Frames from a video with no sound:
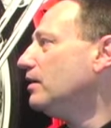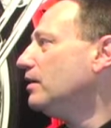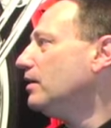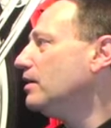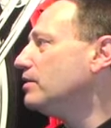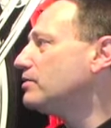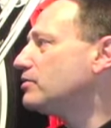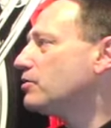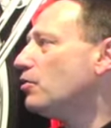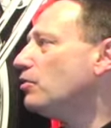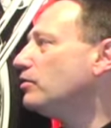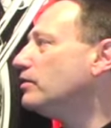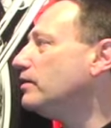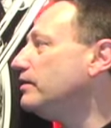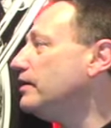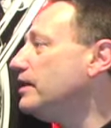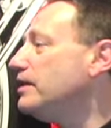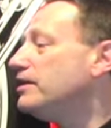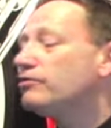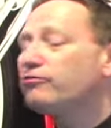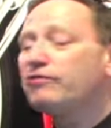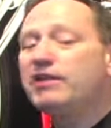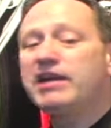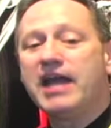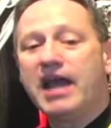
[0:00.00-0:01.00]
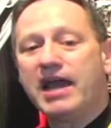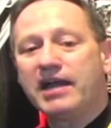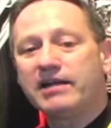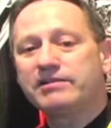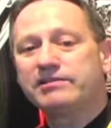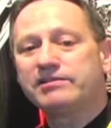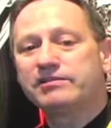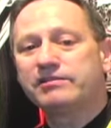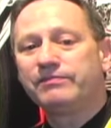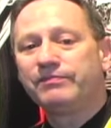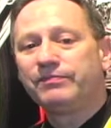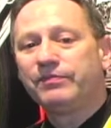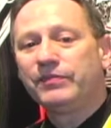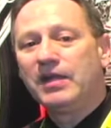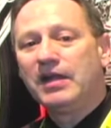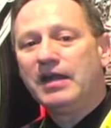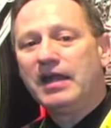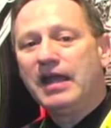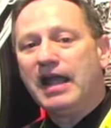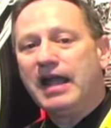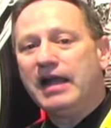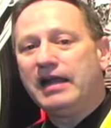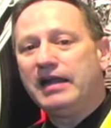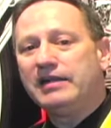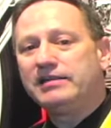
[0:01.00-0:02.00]
It's called the D3X,
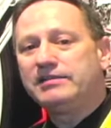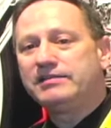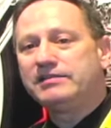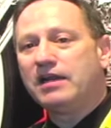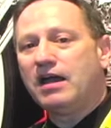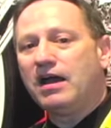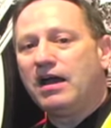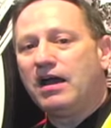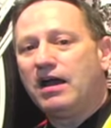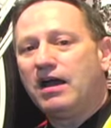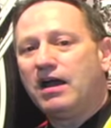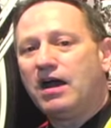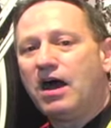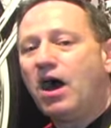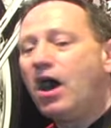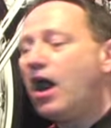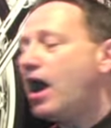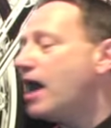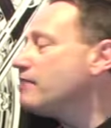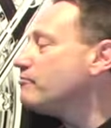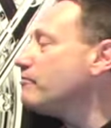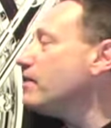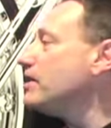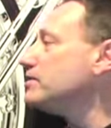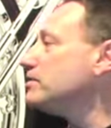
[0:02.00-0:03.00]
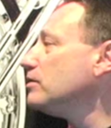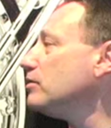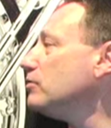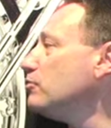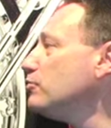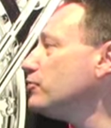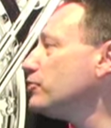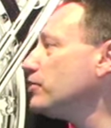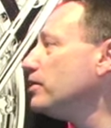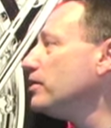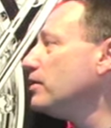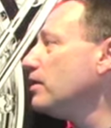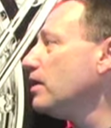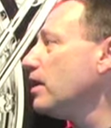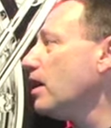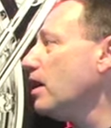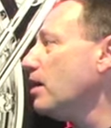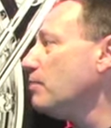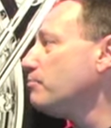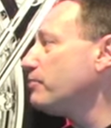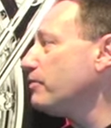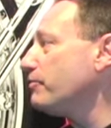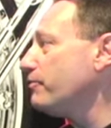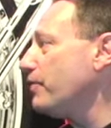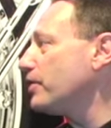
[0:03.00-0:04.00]
and it's a high-resolution
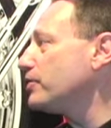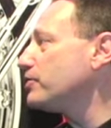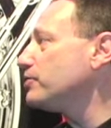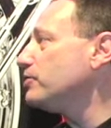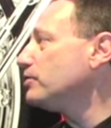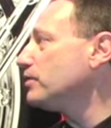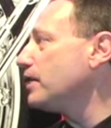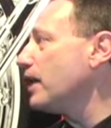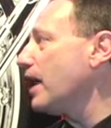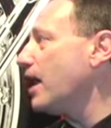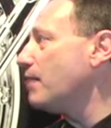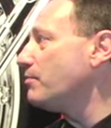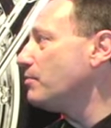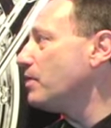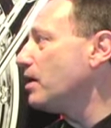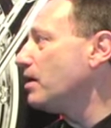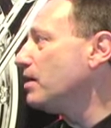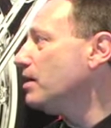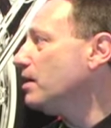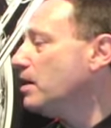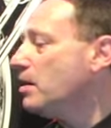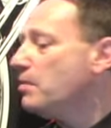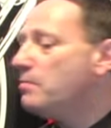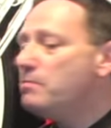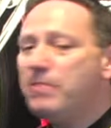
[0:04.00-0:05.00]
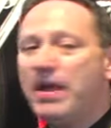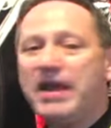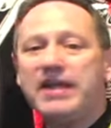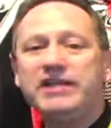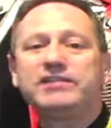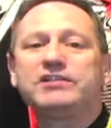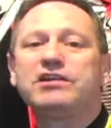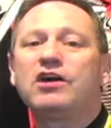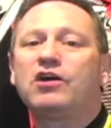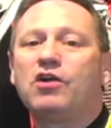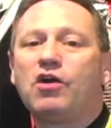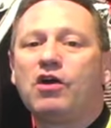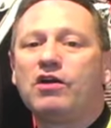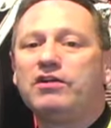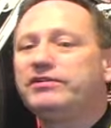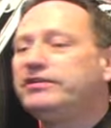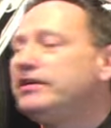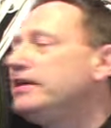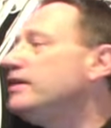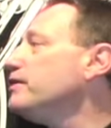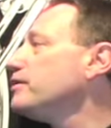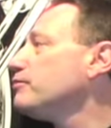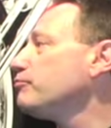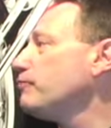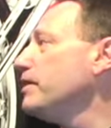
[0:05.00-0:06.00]
professional camera based on our
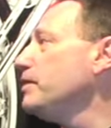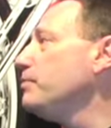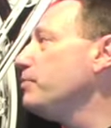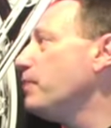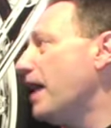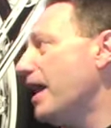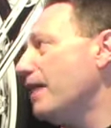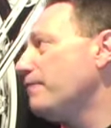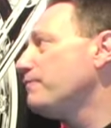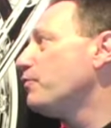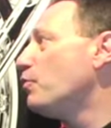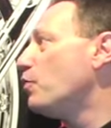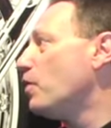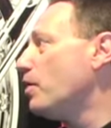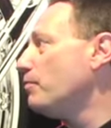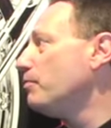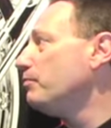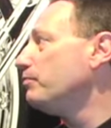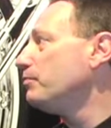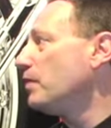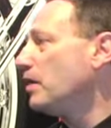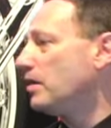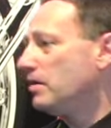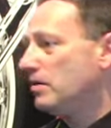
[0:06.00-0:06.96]
D3 platform